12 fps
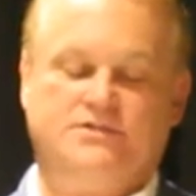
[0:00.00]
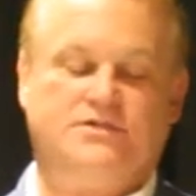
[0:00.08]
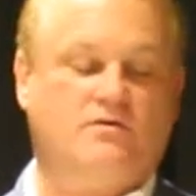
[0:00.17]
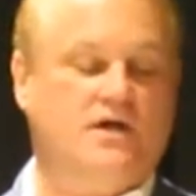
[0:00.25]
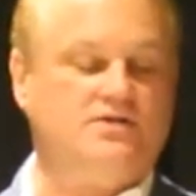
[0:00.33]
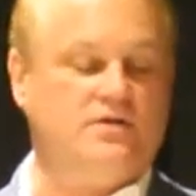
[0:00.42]
or
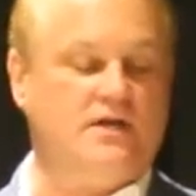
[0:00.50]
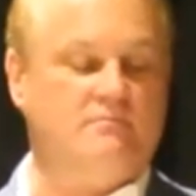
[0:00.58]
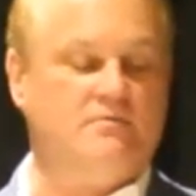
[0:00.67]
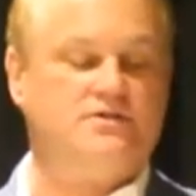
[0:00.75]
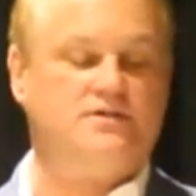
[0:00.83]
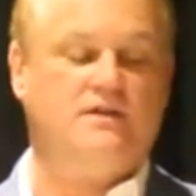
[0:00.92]
sequential
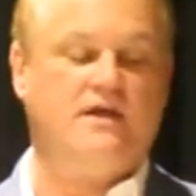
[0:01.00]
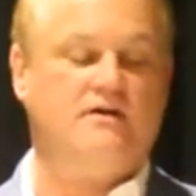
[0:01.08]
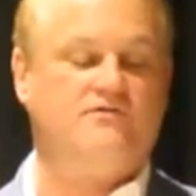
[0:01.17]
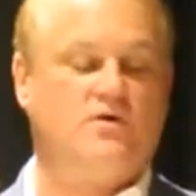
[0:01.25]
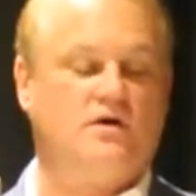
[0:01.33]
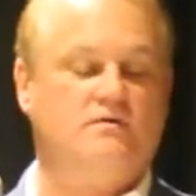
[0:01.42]
numbers, and
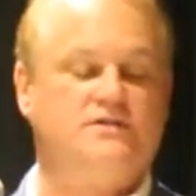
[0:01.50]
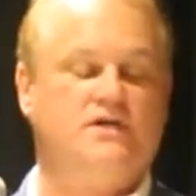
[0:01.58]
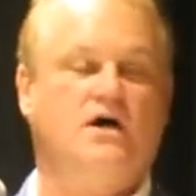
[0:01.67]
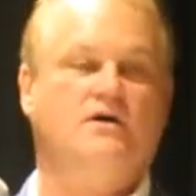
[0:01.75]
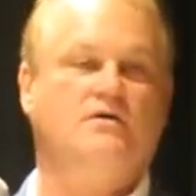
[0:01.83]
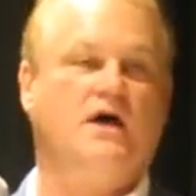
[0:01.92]
therefore it was an
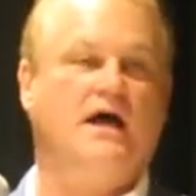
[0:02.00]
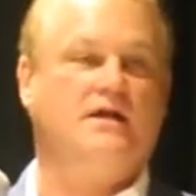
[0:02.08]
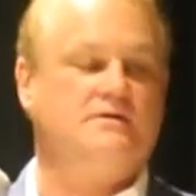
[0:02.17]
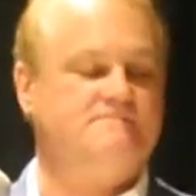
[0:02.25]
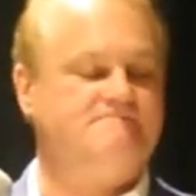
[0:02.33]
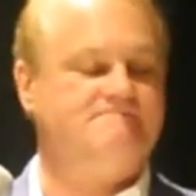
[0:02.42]
auto
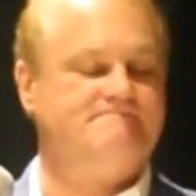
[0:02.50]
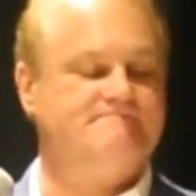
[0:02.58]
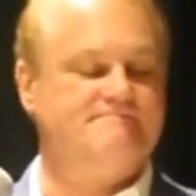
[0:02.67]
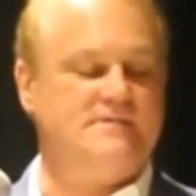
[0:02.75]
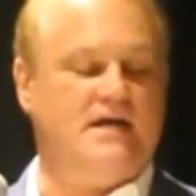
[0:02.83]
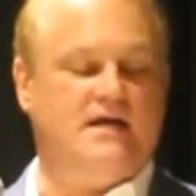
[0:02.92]

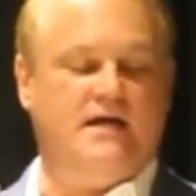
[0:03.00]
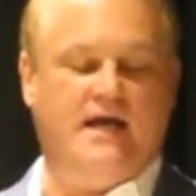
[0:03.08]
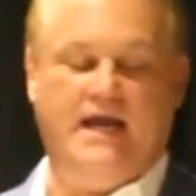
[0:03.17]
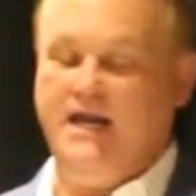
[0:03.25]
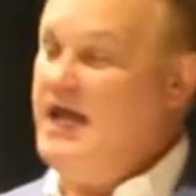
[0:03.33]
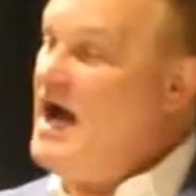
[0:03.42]
dialer.
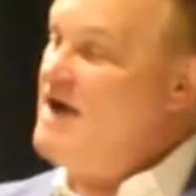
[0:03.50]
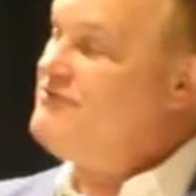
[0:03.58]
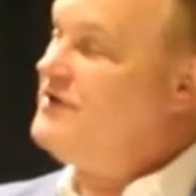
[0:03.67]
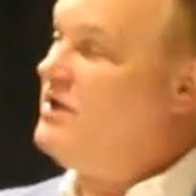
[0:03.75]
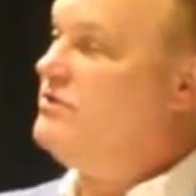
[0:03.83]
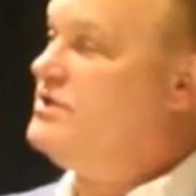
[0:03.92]
Any
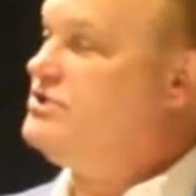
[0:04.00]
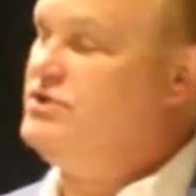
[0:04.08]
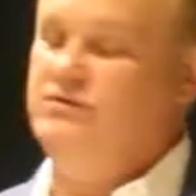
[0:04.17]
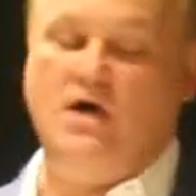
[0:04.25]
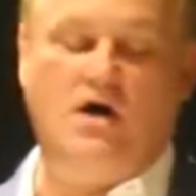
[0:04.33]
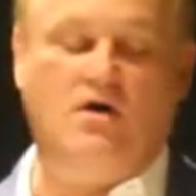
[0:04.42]
iPhone, as
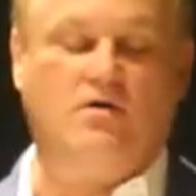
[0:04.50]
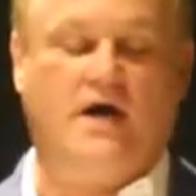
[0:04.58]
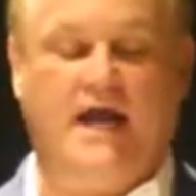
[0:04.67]
you know, or